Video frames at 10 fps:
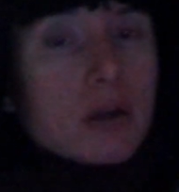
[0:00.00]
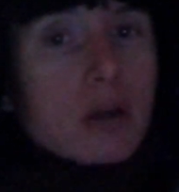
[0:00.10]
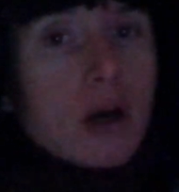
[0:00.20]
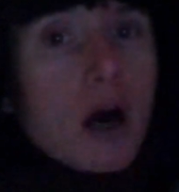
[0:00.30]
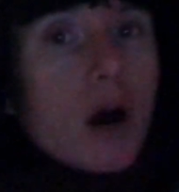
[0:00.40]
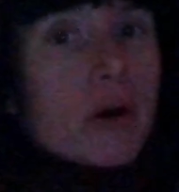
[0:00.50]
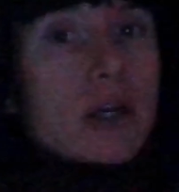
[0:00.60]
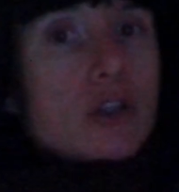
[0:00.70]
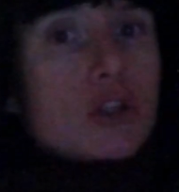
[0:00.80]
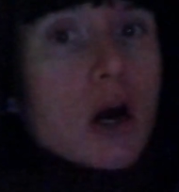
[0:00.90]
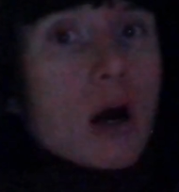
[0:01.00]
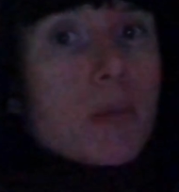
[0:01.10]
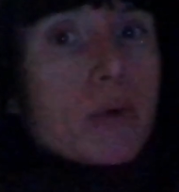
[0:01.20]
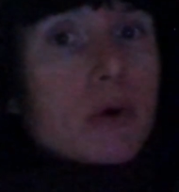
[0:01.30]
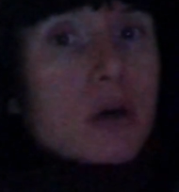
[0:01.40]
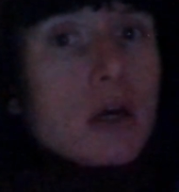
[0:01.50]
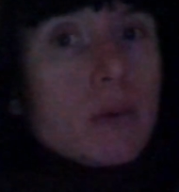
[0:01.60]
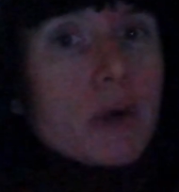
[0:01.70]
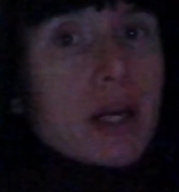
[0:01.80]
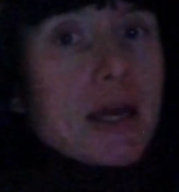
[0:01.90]
I'll get a job."
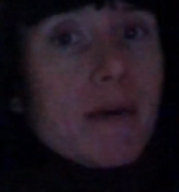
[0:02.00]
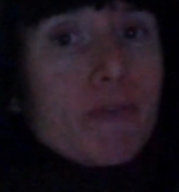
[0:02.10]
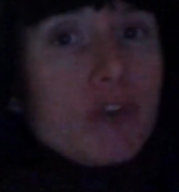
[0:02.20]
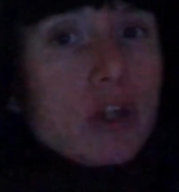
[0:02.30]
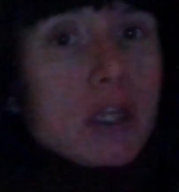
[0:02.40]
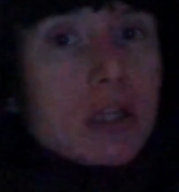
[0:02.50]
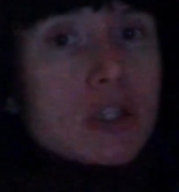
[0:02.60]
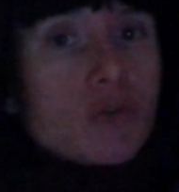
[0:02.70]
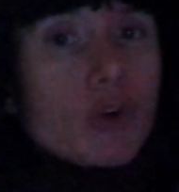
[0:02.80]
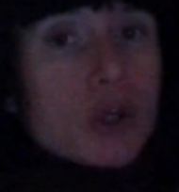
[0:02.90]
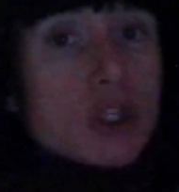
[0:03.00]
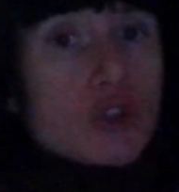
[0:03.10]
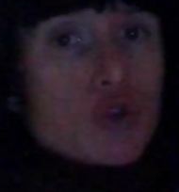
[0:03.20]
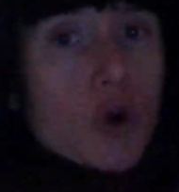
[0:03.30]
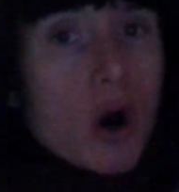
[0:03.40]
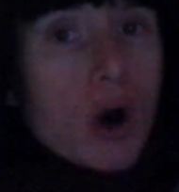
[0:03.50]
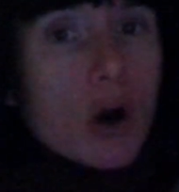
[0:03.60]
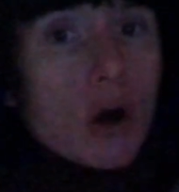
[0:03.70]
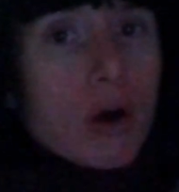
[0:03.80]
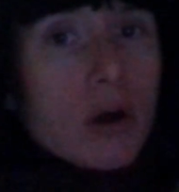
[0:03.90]
But I kept feeling this very
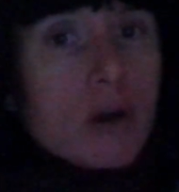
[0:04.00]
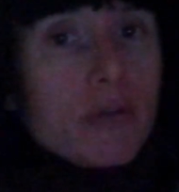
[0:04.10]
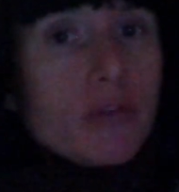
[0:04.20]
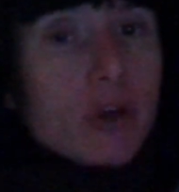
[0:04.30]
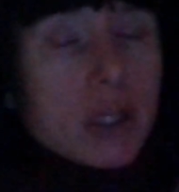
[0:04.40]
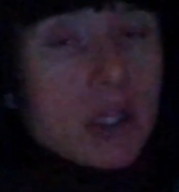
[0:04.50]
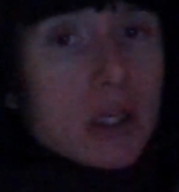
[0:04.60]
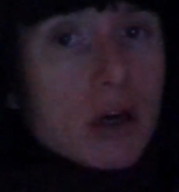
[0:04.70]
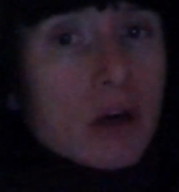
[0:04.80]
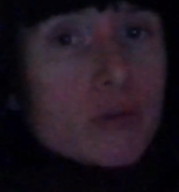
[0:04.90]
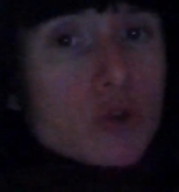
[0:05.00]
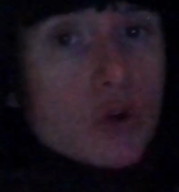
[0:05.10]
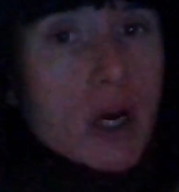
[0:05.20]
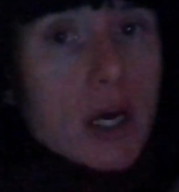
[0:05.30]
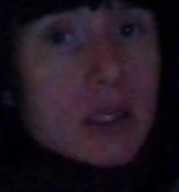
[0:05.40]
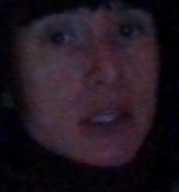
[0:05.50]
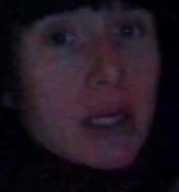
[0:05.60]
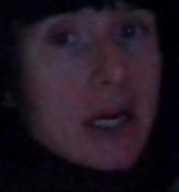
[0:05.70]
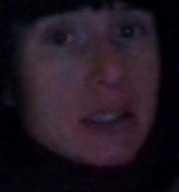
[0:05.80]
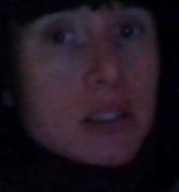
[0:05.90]
strong feeling of dread, and
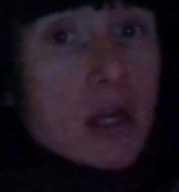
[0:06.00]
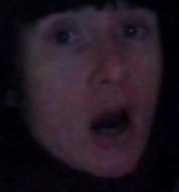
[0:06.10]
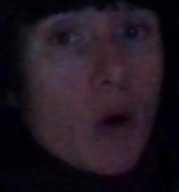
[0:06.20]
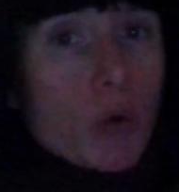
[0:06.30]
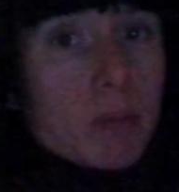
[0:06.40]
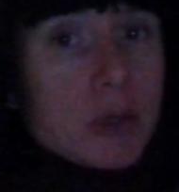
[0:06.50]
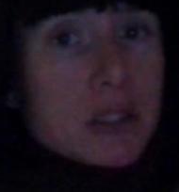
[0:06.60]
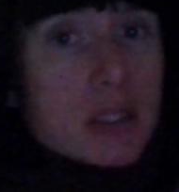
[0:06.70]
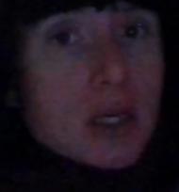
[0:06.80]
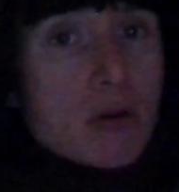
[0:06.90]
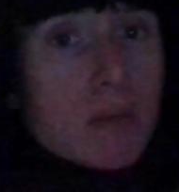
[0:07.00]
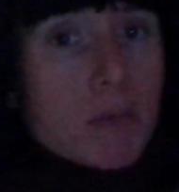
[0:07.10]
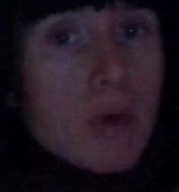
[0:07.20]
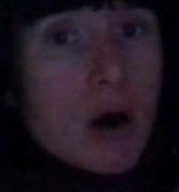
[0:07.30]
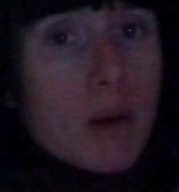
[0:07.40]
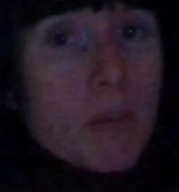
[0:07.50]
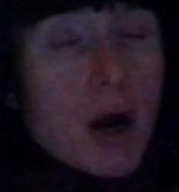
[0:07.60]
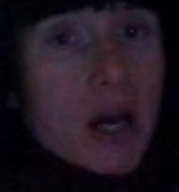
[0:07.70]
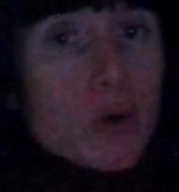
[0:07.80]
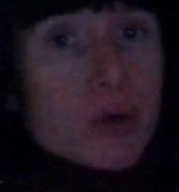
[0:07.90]
I did not want to be a stay-at-home mom.
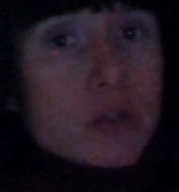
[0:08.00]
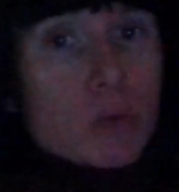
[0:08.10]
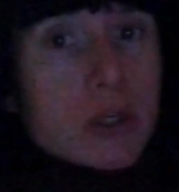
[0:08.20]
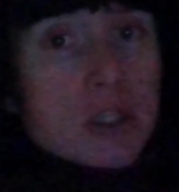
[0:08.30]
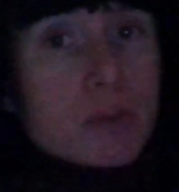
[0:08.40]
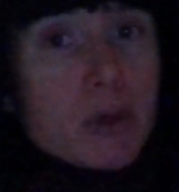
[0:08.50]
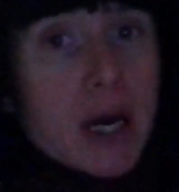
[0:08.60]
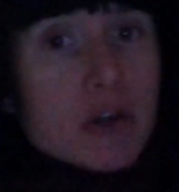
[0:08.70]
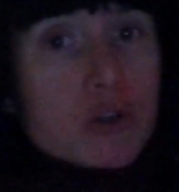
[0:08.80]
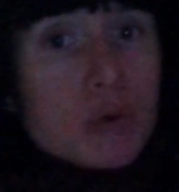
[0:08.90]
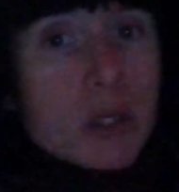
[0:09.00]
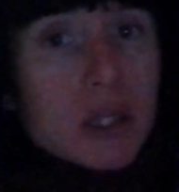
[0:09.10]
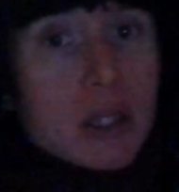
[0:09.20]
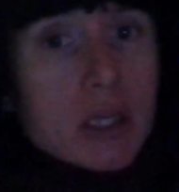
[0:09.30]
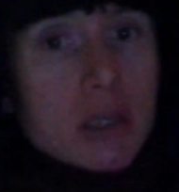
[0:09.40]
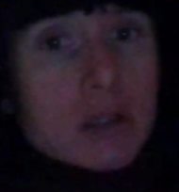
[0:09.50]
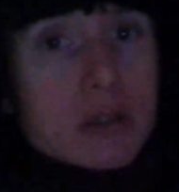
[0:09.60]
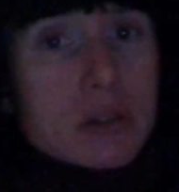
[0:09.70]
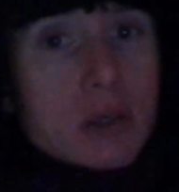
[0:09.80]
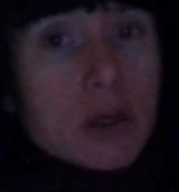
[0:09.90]
I always wanted to be out doing
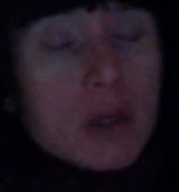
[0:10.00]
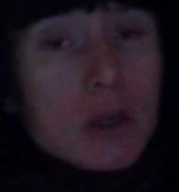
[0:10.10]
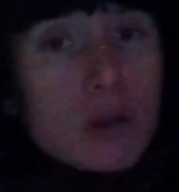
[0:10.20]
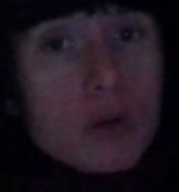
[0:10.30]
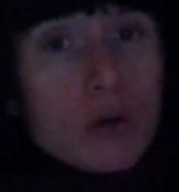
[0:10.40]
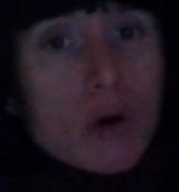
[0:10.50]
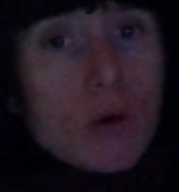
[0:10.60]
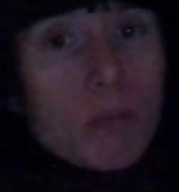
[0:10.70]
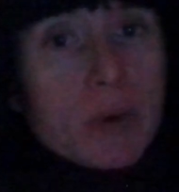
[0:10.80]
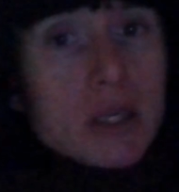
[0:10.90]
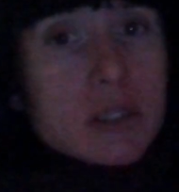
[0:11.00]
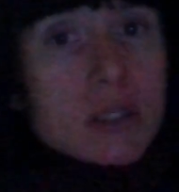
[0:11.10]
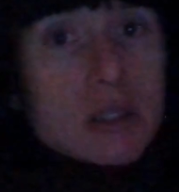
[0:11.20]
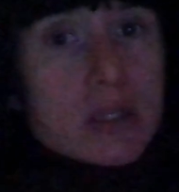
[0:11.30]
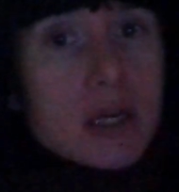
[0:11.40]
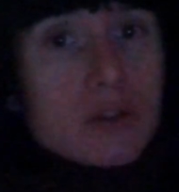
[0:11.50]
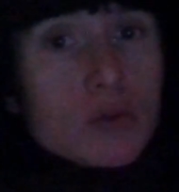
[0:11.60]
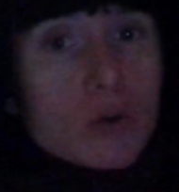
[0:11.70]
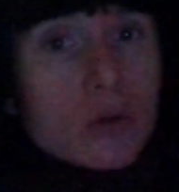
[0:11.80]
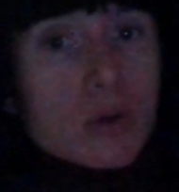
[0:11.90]
things, you know, being
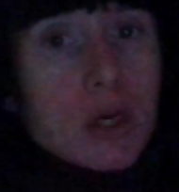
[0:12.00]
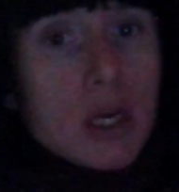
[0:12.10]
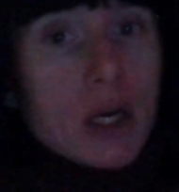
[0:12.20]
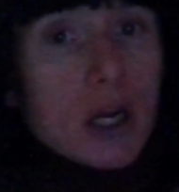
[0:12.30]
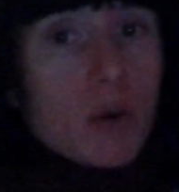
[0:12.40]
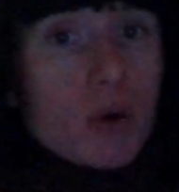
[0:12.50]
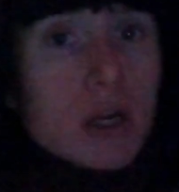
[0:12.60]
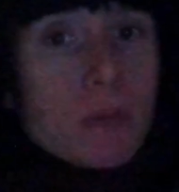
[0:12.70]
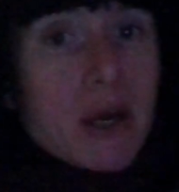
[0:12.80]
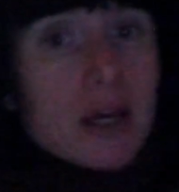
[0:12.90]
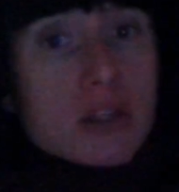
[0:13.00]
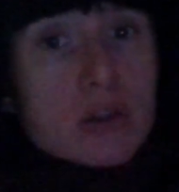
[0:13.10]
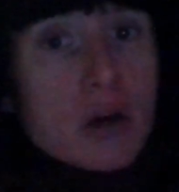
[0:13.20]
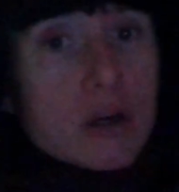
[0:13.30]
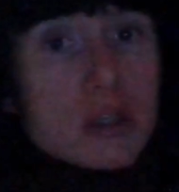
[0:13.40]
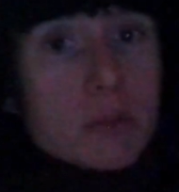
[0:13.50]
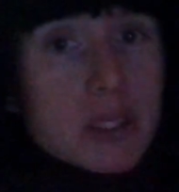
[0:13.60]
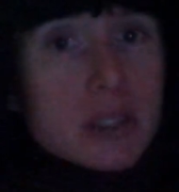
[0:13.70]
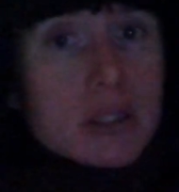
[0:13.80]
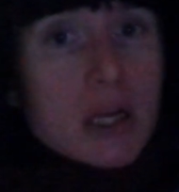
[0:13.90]
successful. And I wanted my ex-narc to be
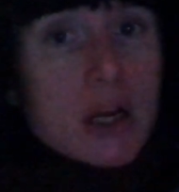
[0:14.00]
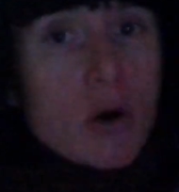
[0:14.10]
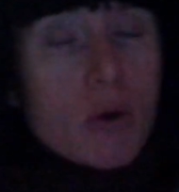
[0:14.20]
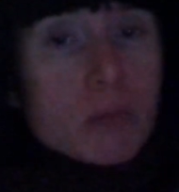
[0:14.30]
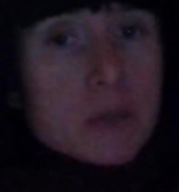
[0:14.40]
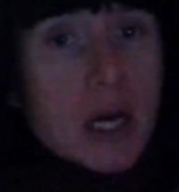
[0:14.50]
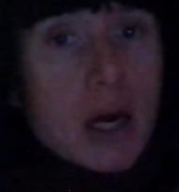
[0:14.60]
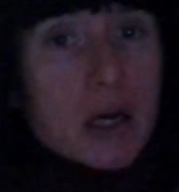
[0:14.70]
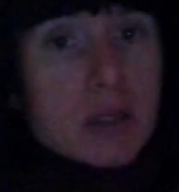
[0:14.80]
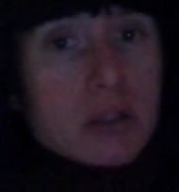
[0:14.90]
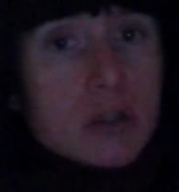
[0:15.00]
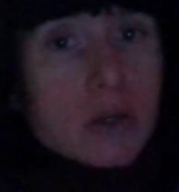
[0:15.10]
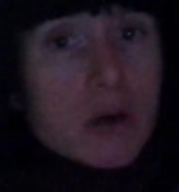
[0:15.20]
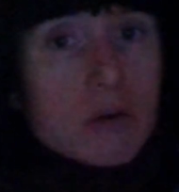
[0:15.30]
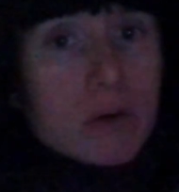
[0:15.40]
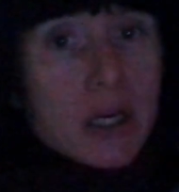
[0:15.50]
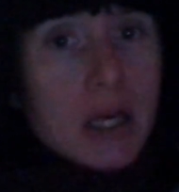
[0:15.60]
a stay-at-home dad, you know, and I